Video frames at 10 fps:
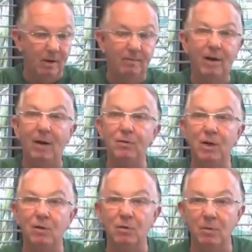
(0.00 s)
five
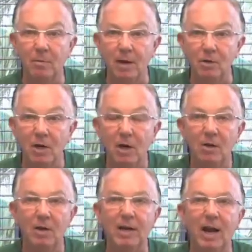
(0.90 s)
steps from the base,
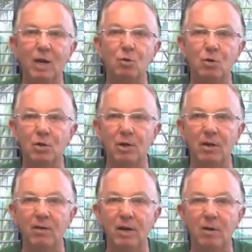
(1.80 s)
the guy that's
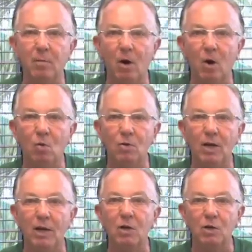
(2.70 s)
receiving the ball will
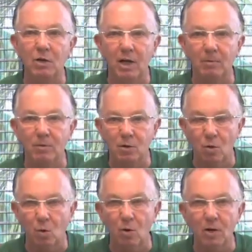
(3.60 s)
take a step
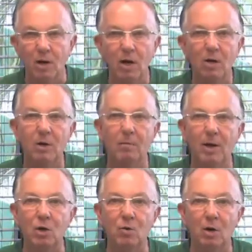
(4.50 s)
toward the
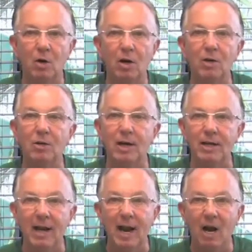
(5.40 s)
base runner and say,
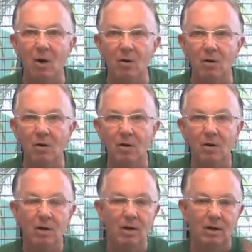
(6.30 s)
now,
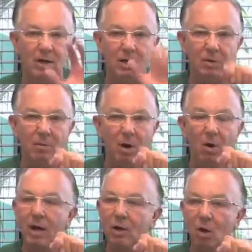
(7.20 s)
get the
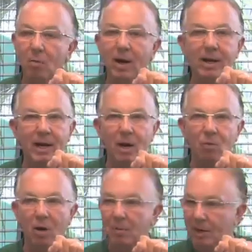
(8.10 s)
ball, and nobody can
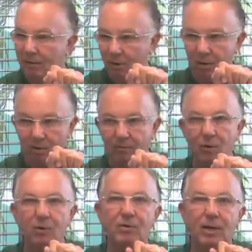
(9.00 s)
outrun me. If we're going
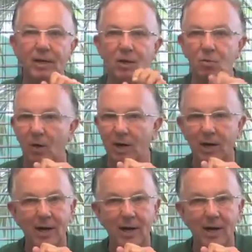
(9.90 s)
full speed this way,